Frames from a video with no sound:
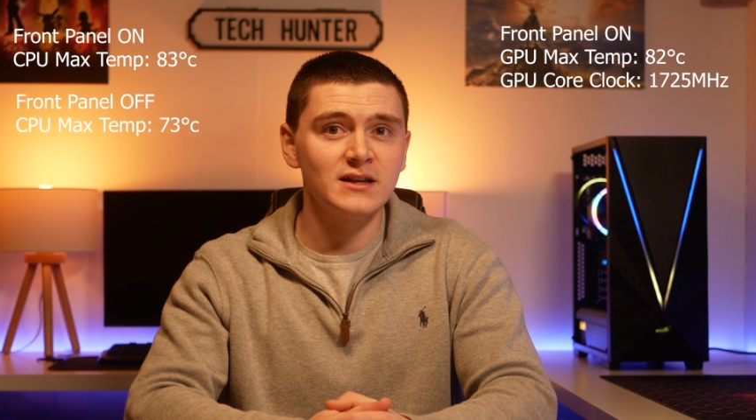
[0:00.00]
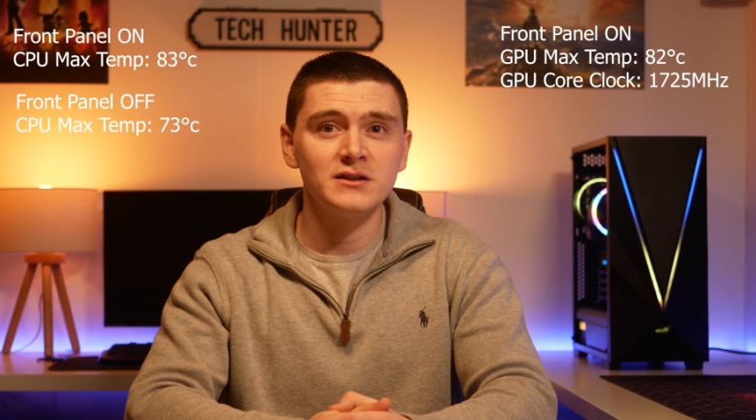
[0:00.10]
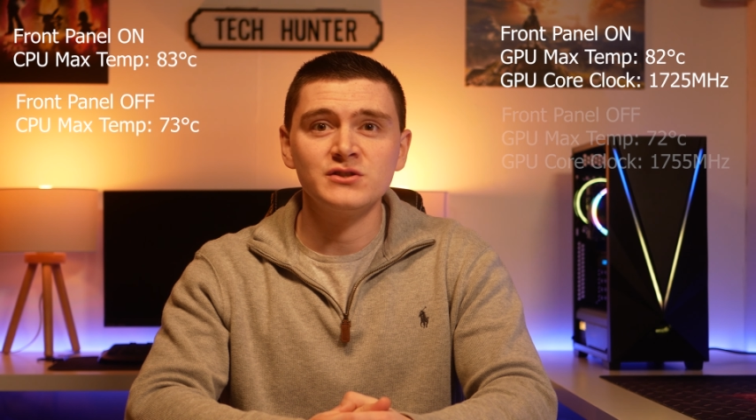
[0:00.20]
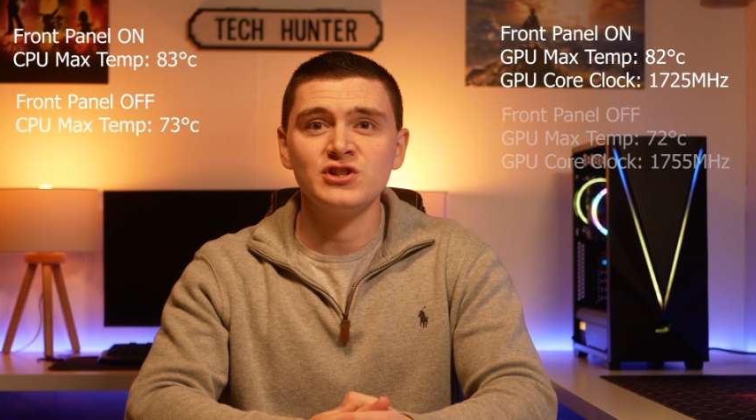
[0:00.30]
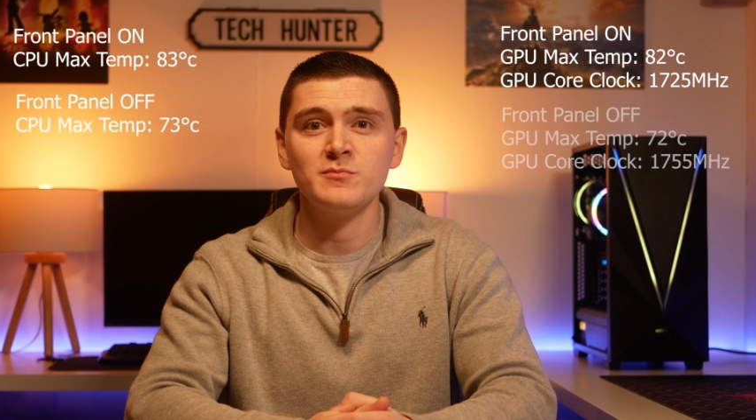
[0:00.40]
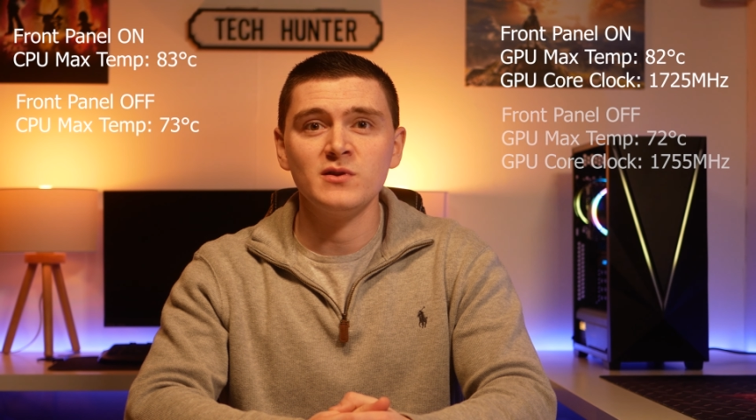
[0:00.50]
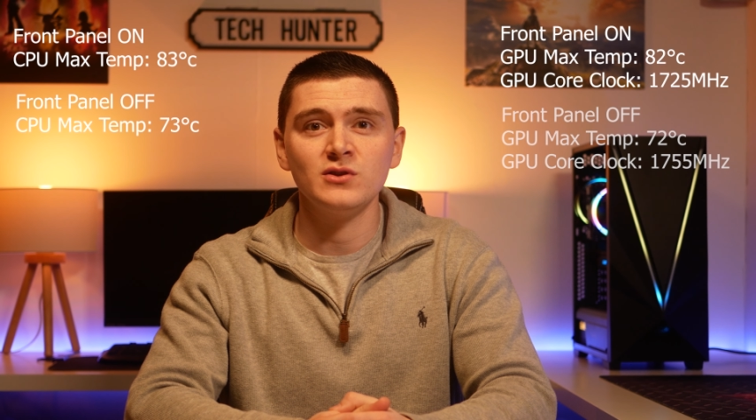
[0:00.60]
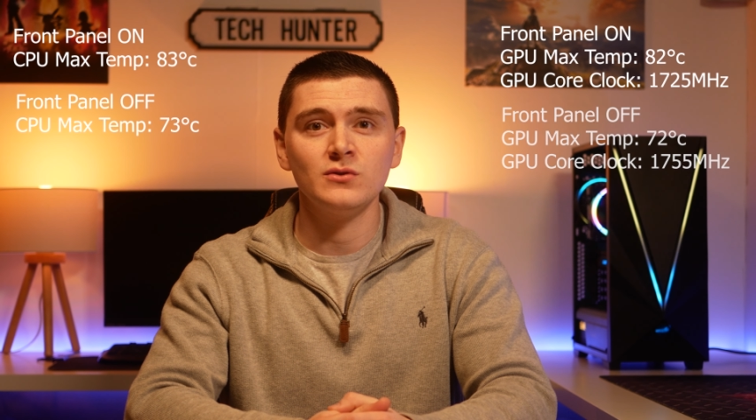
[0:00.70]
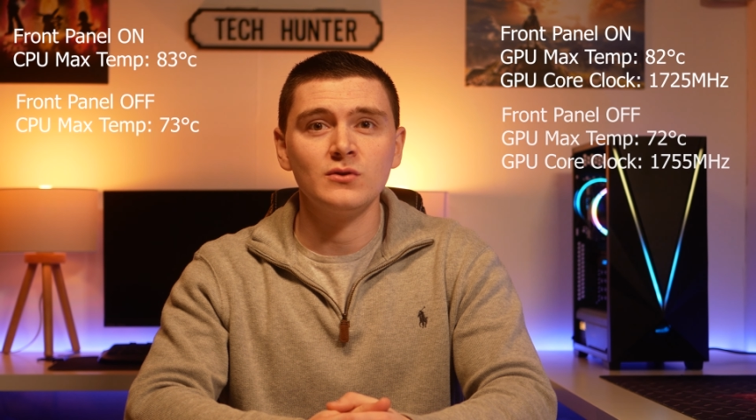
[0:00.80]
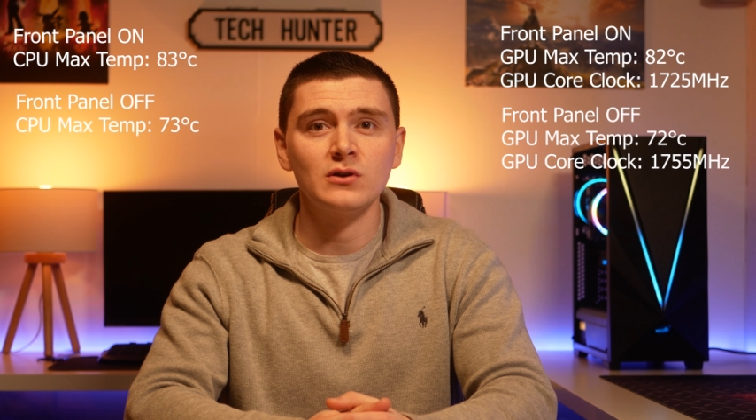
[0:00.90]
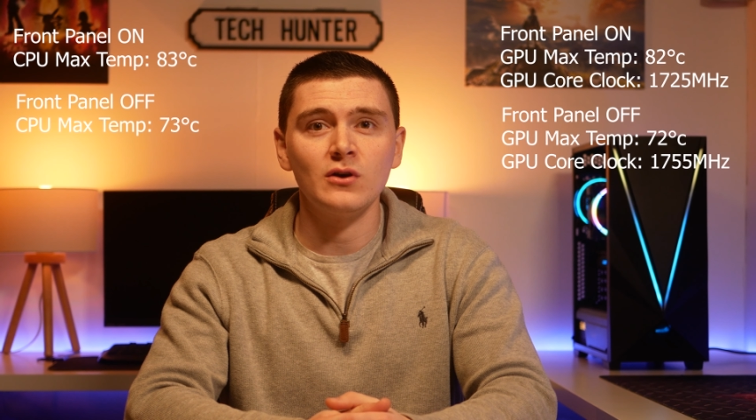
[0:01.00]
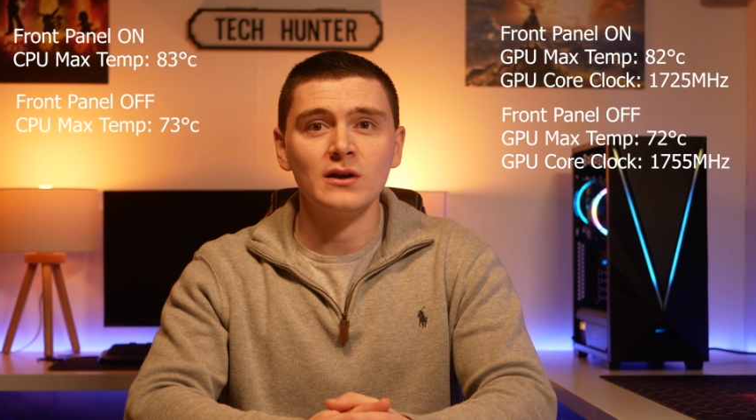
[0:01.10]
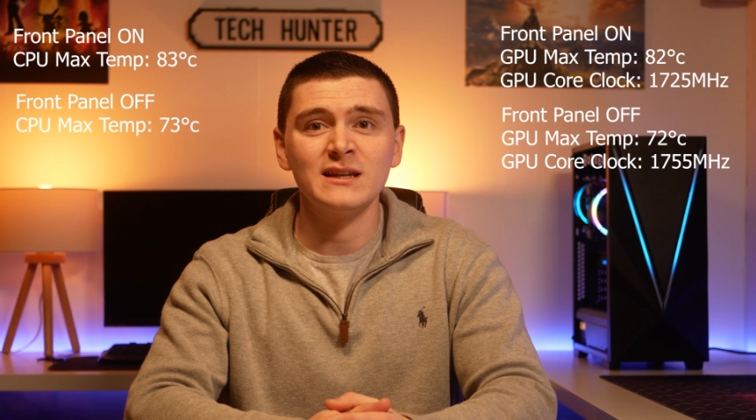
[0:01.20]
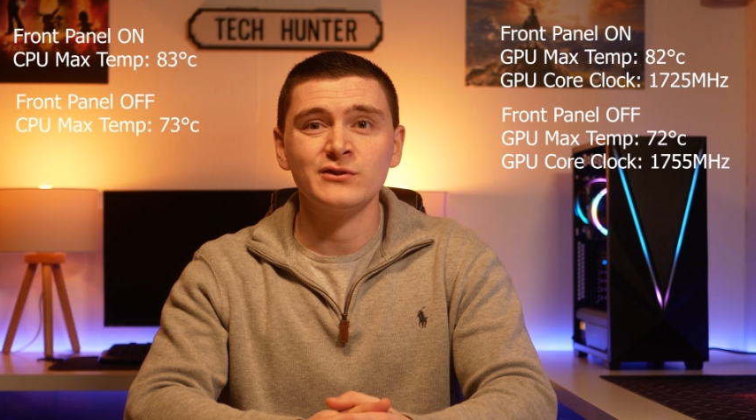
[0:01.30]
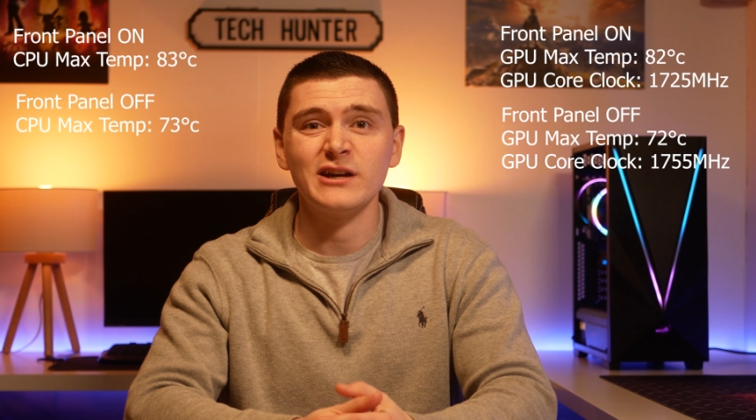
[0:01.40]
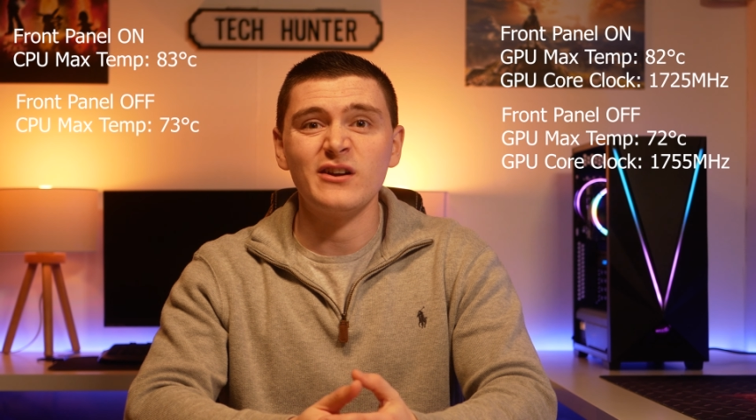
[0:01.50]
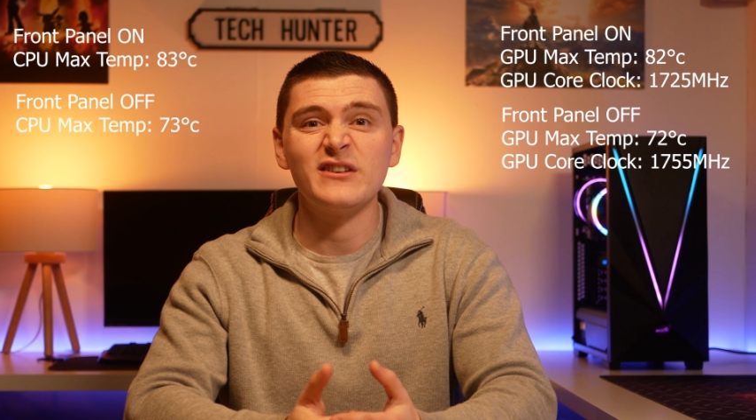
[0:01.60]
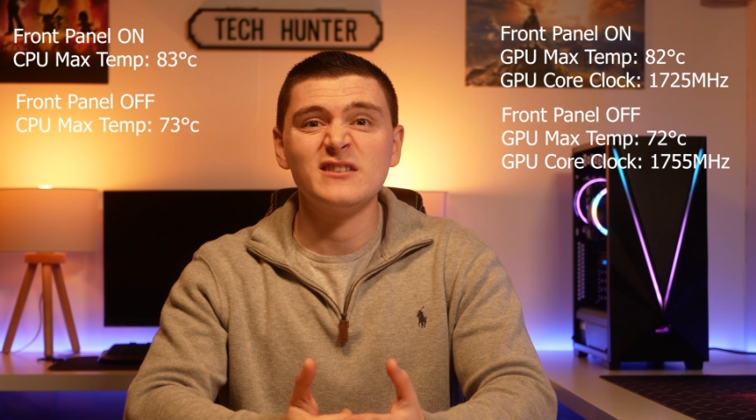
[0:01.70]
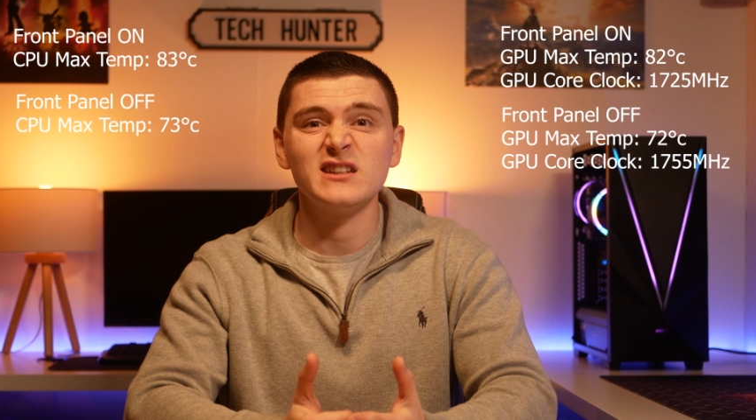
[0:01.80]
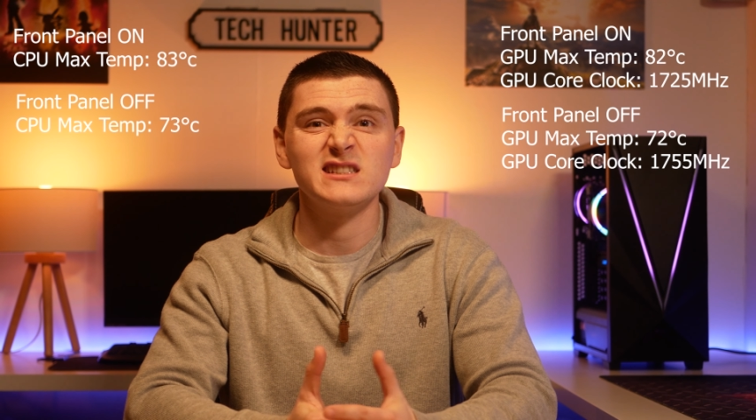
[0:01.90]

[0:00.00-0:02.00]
and our GPU clock leveled out around